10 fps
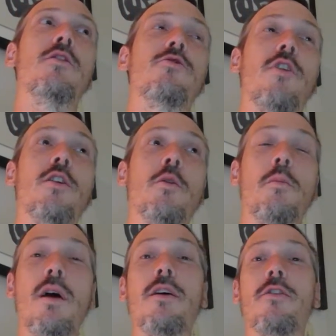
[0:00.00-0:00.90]
try your
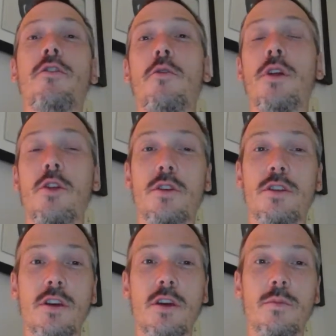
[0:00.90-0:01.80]
best on each
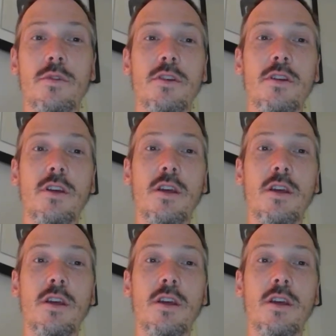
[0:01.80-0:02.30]
attempt